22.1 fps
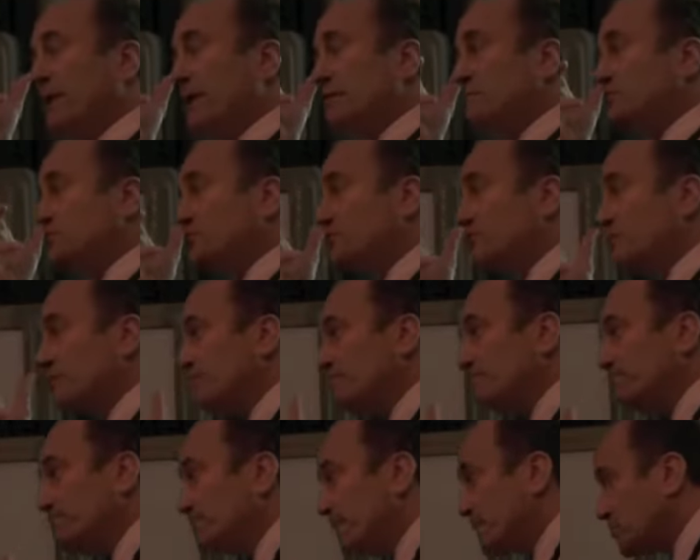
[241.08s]
babies that
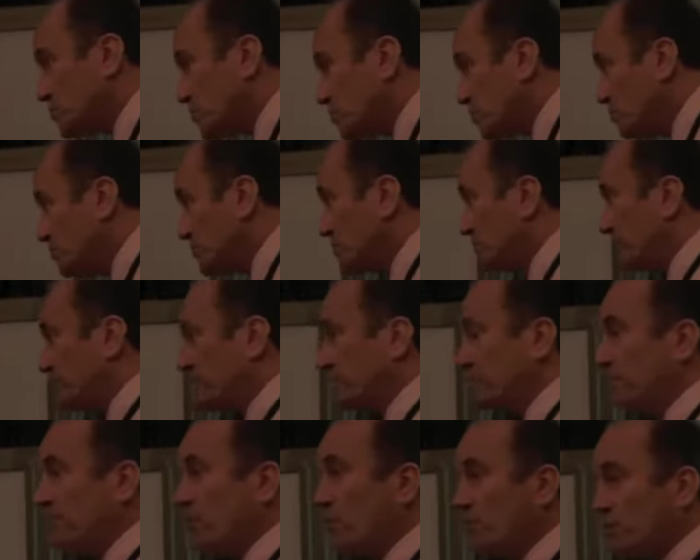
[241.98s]
are
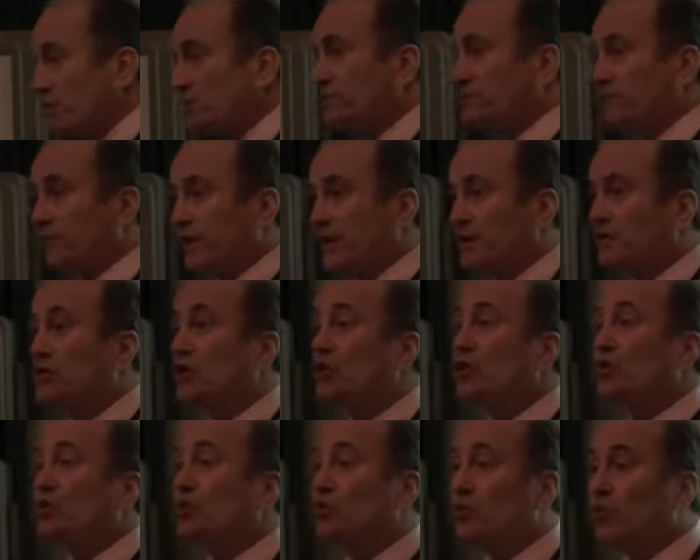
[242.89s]
exclusively bottle-fed,
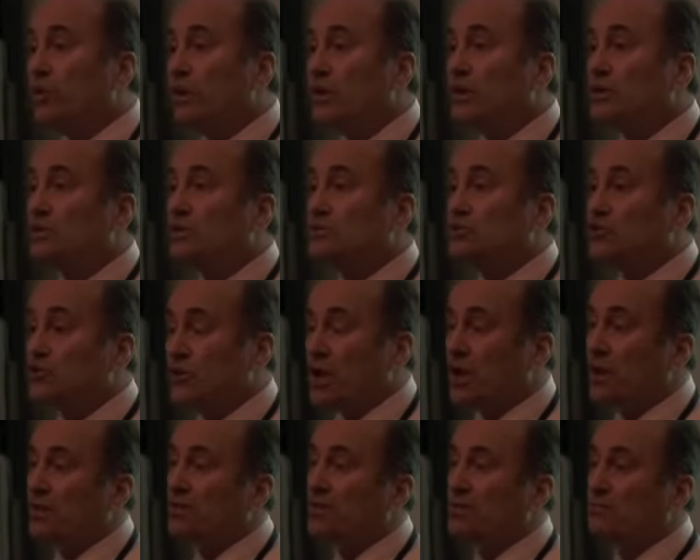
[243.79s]
we
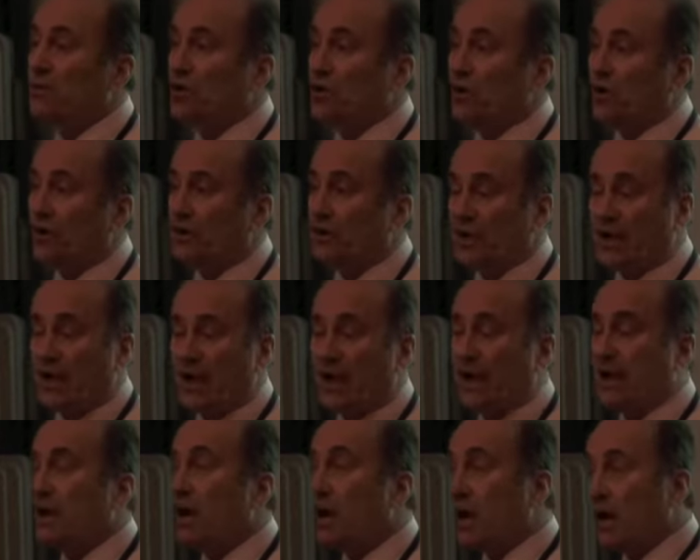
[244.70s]
trial them on
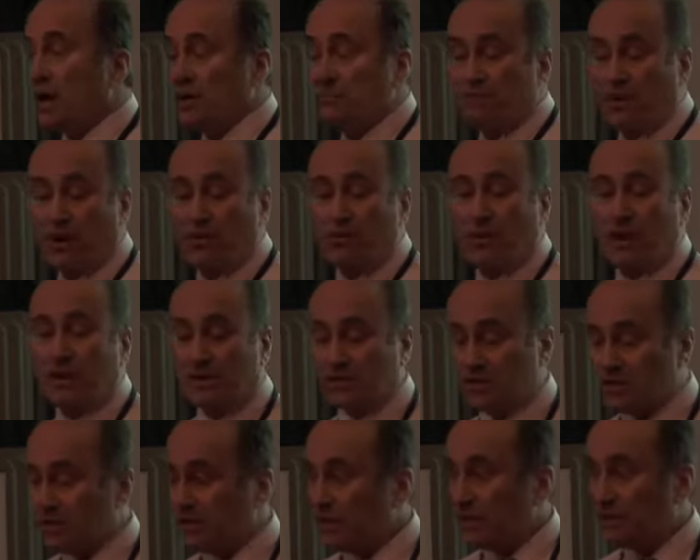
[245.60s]
a
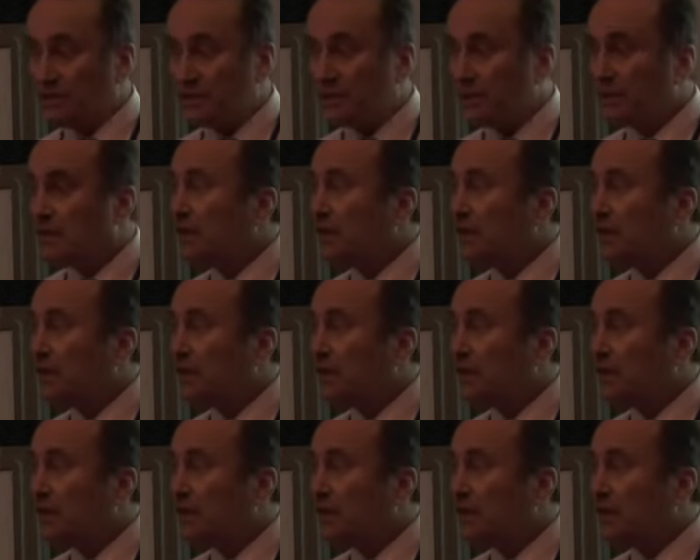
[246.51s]
hypoallergenic